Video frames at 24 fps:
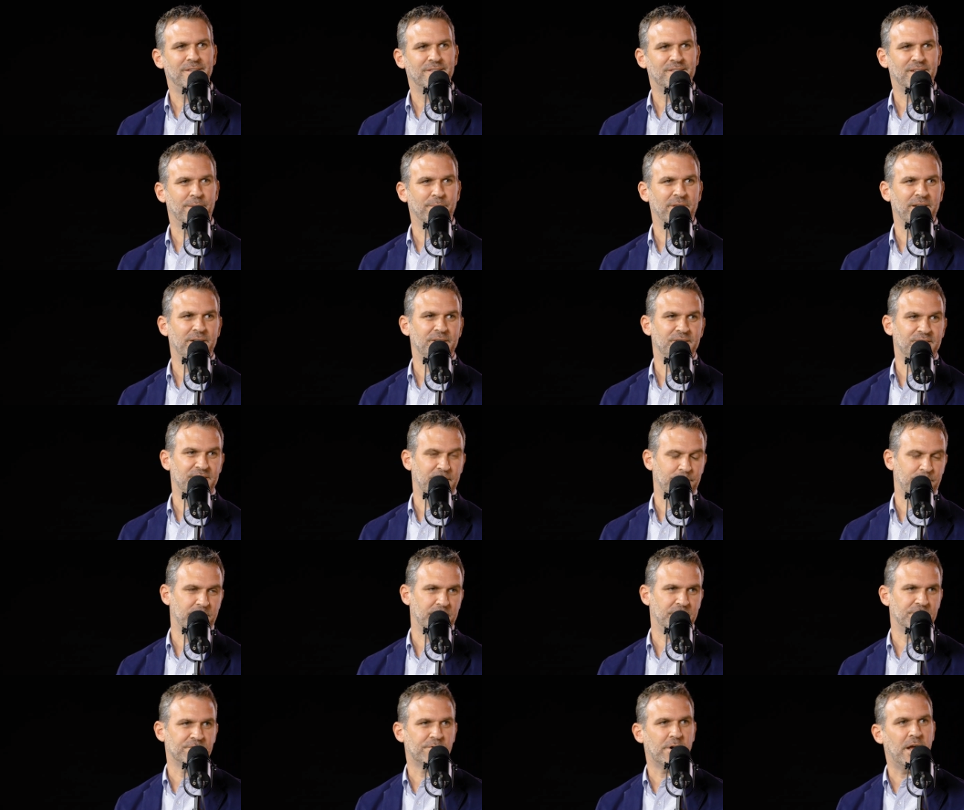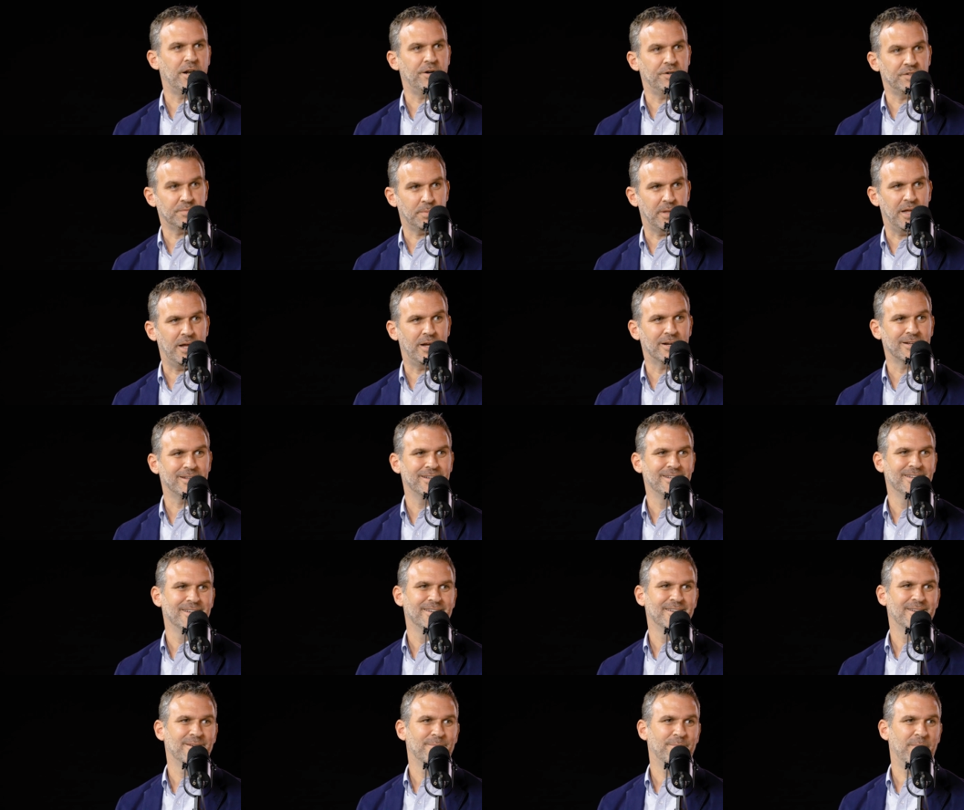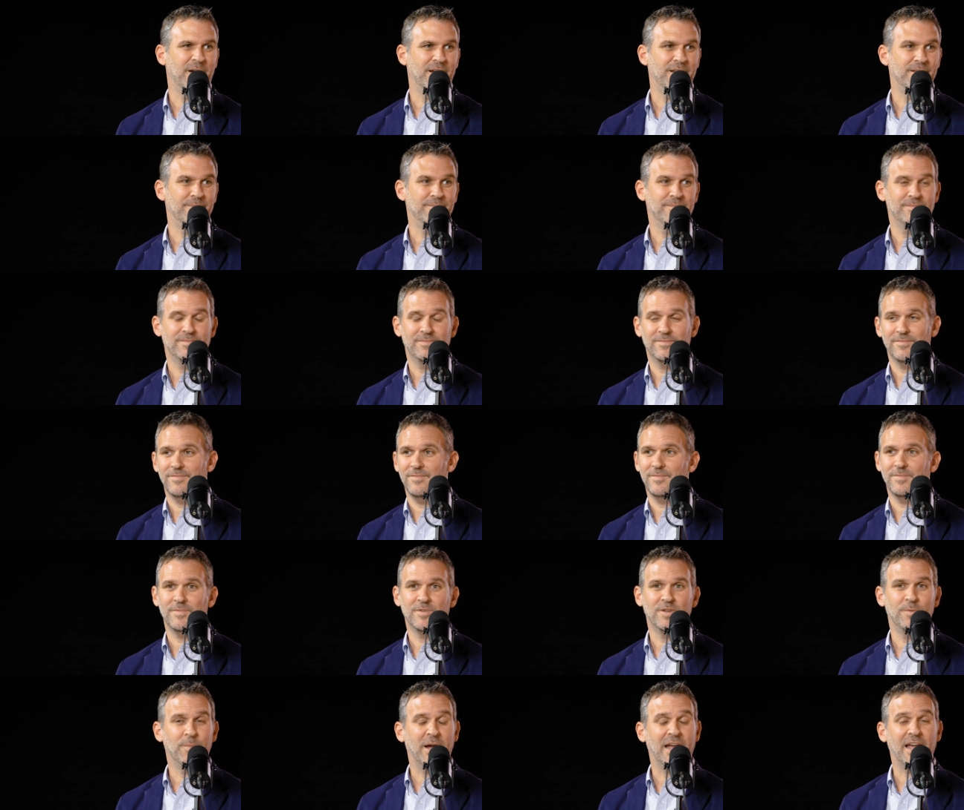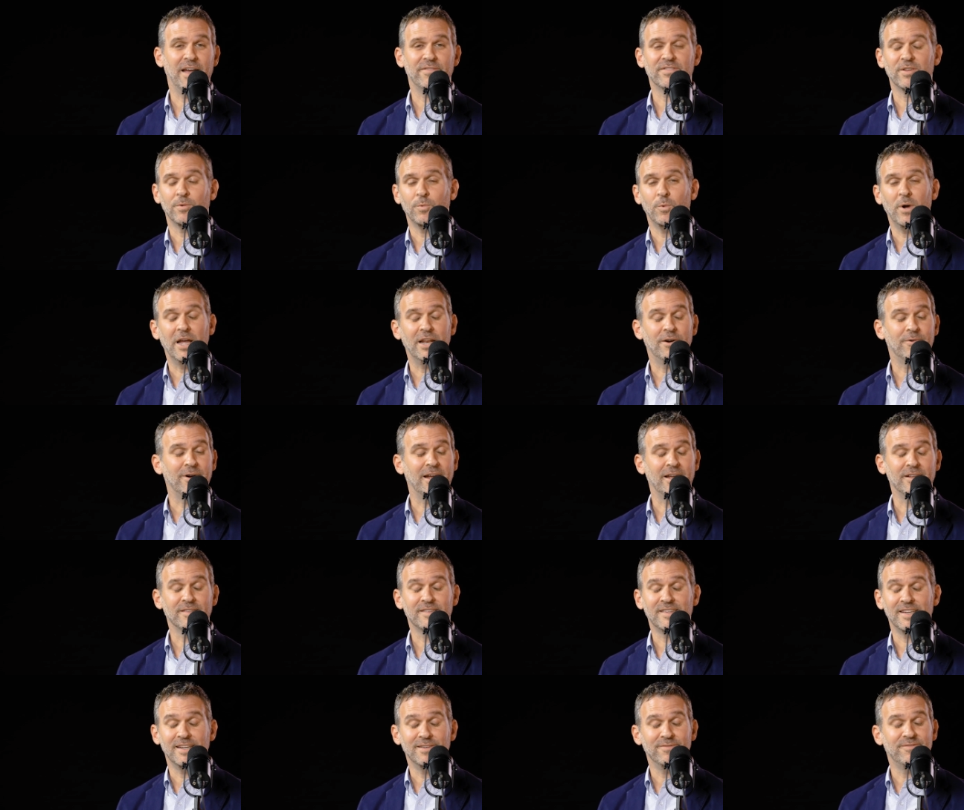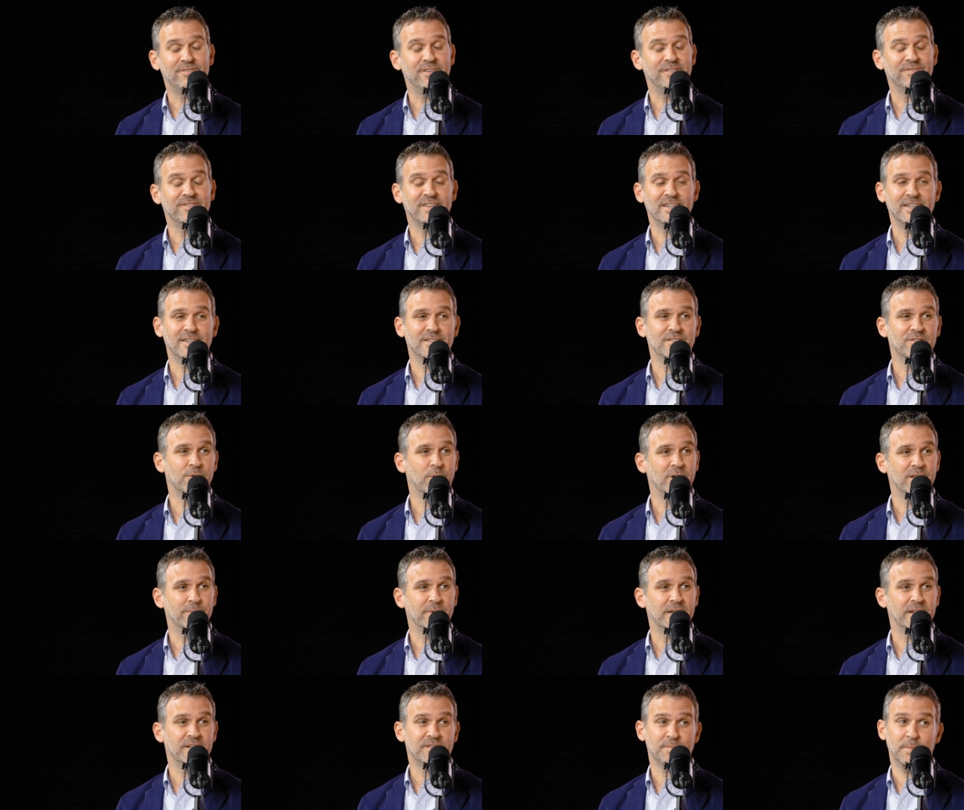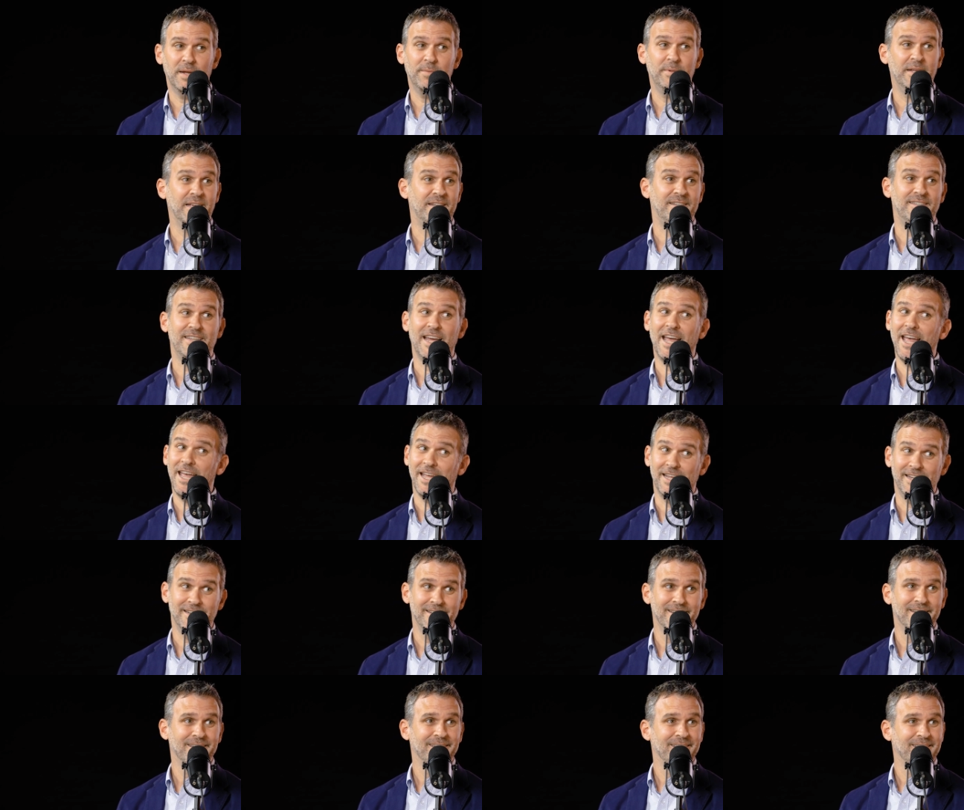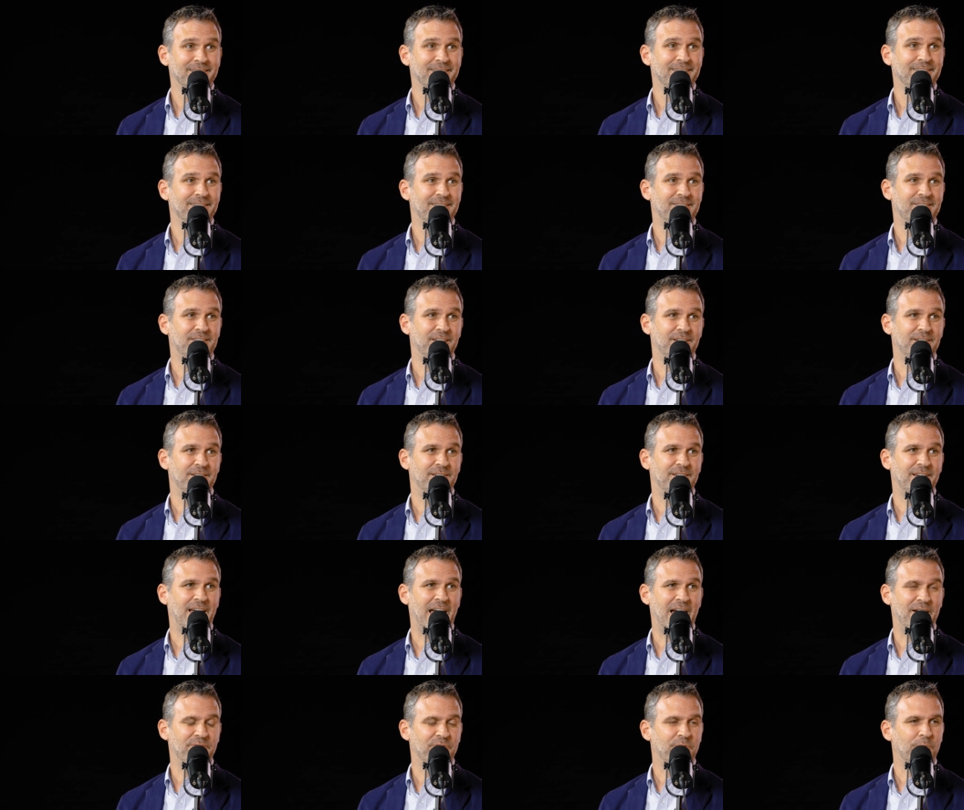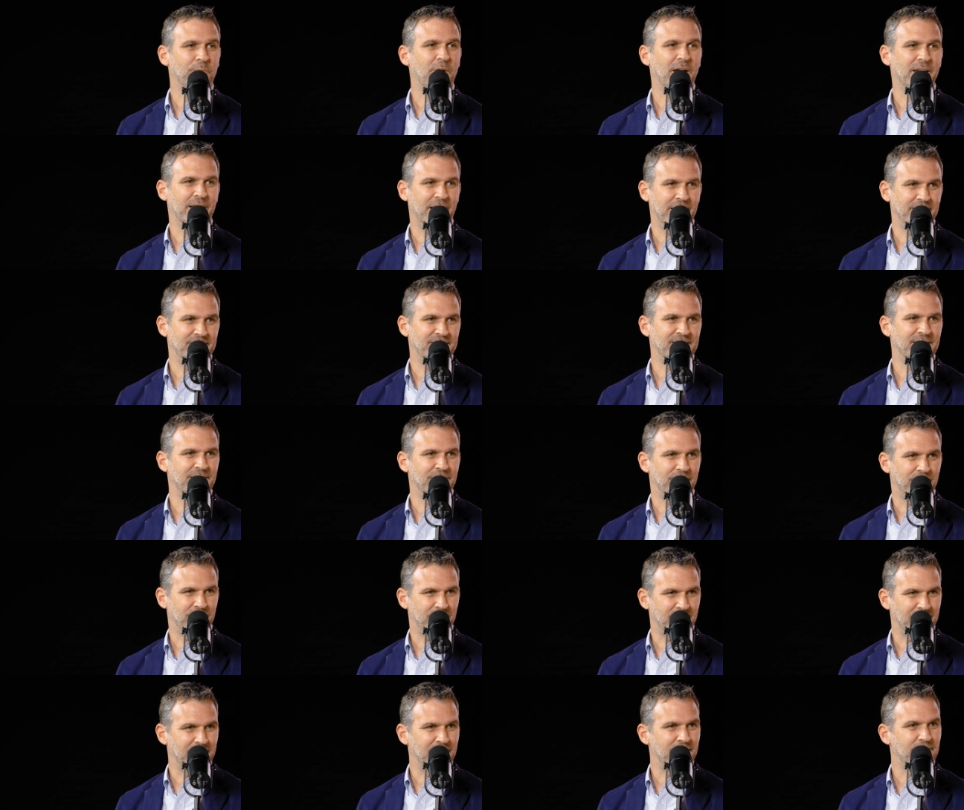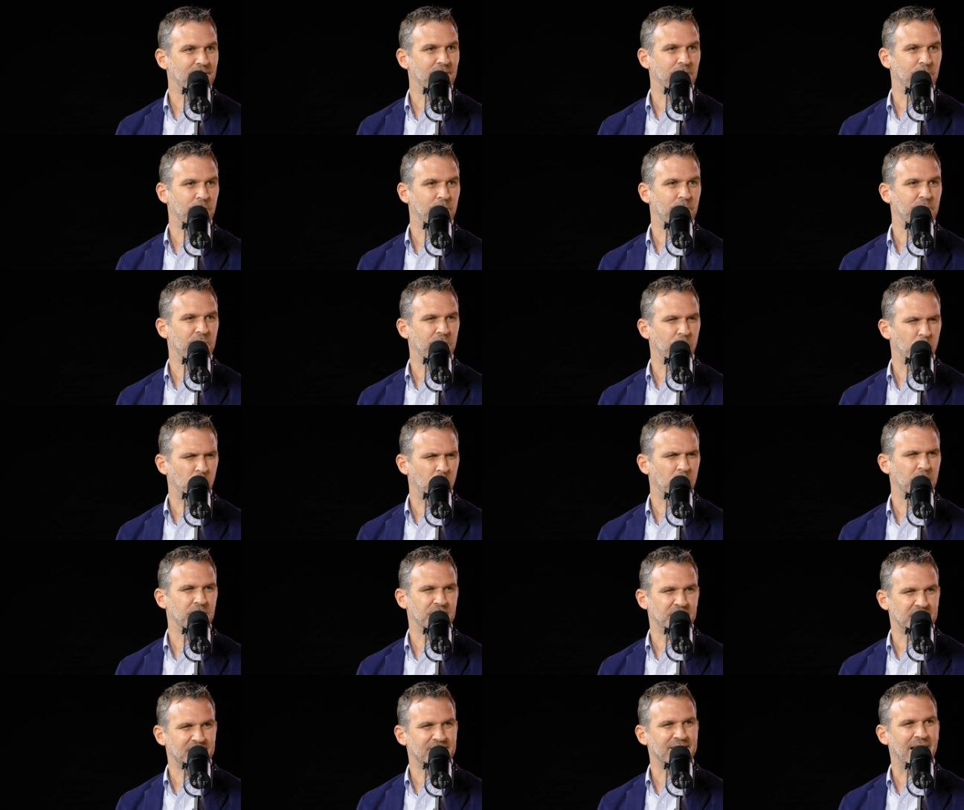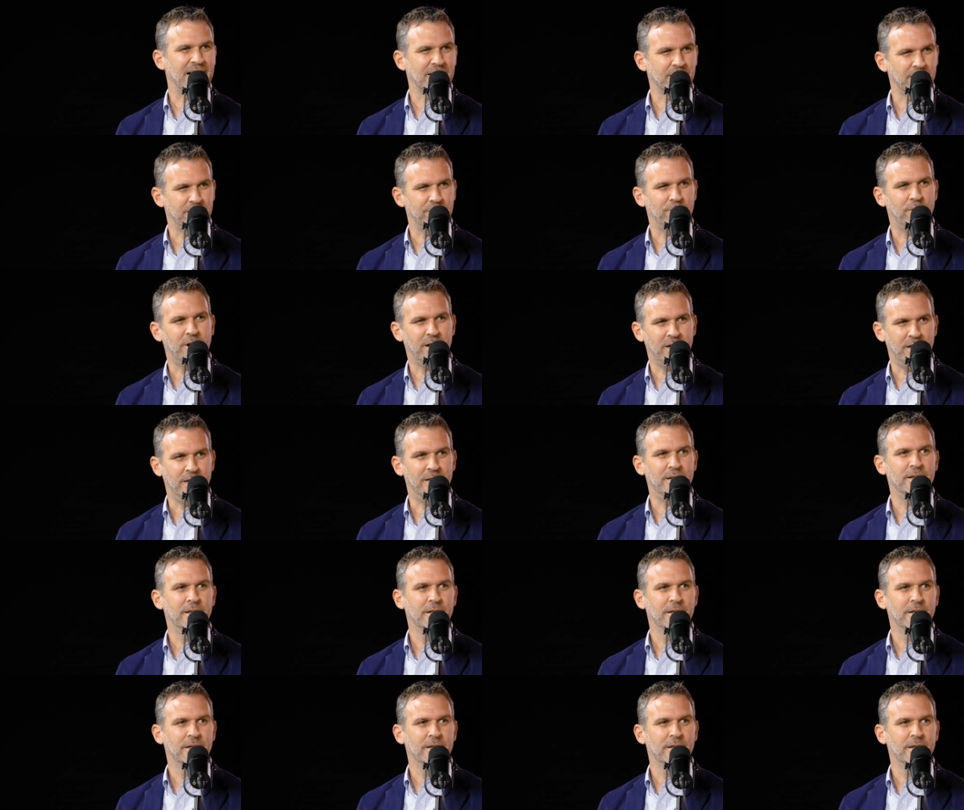Something as simple as writer's block you might have to wait around 10, 15, 20 minutes, maybe a day, to have the right idea or to get the words exactly right,